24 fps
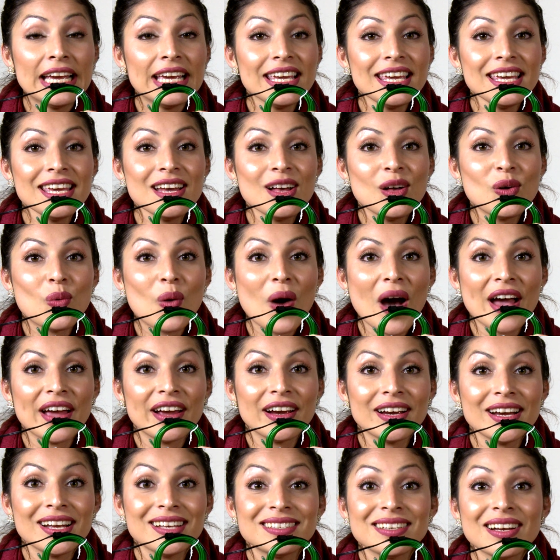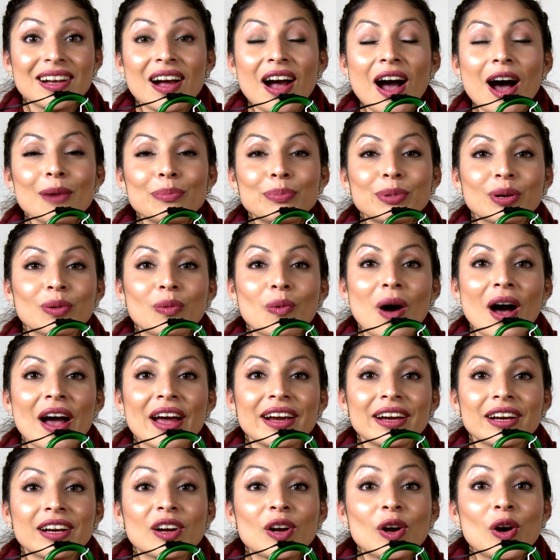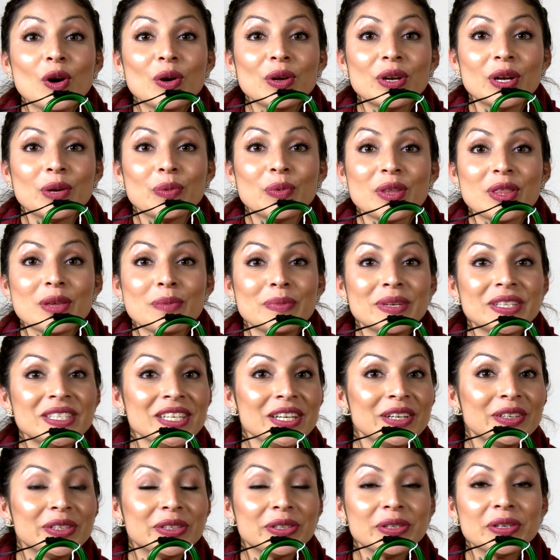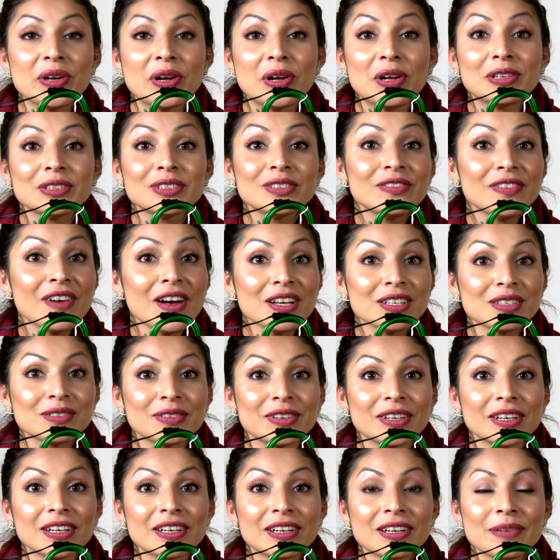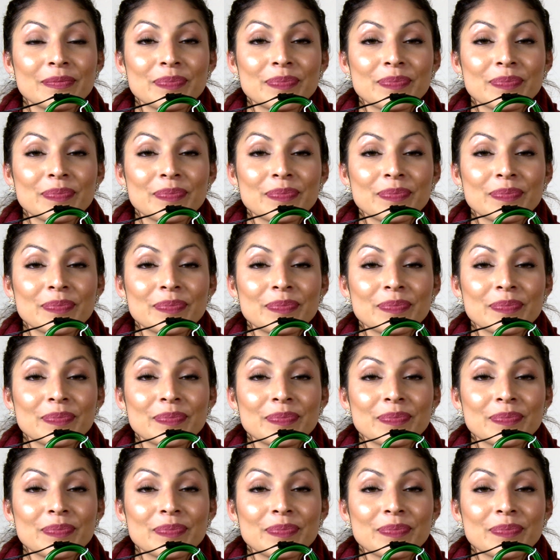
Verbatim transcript: EL wire is a copper wire coated with a material called phosphor.